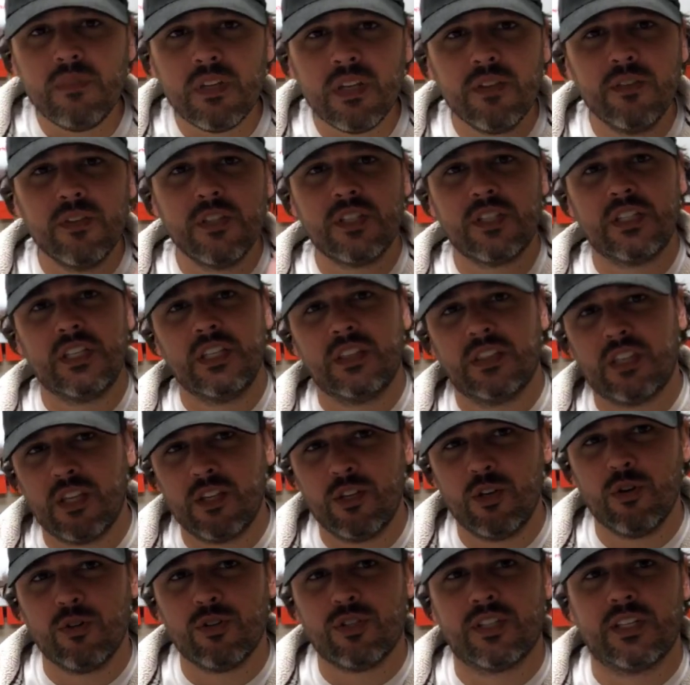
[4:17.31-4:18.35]
in the seat that
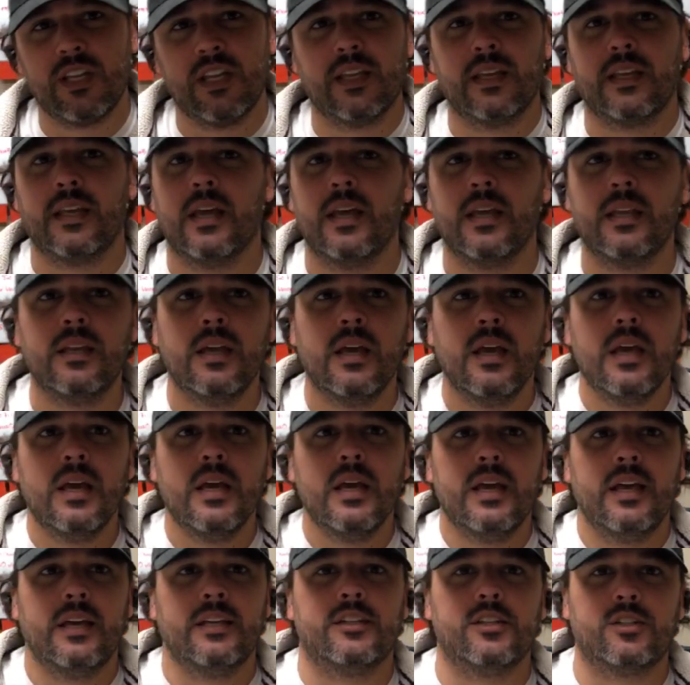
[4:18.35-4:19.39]
you're sitting in,
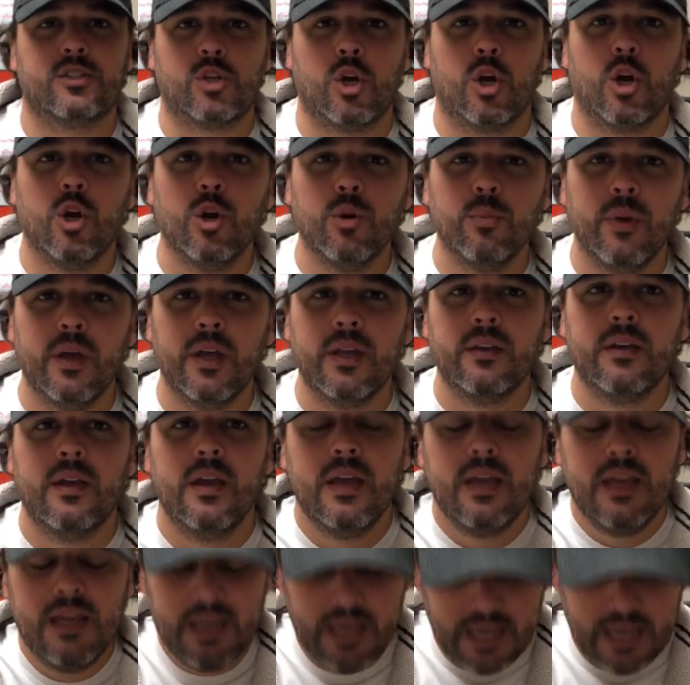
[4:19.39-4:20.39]
and determine,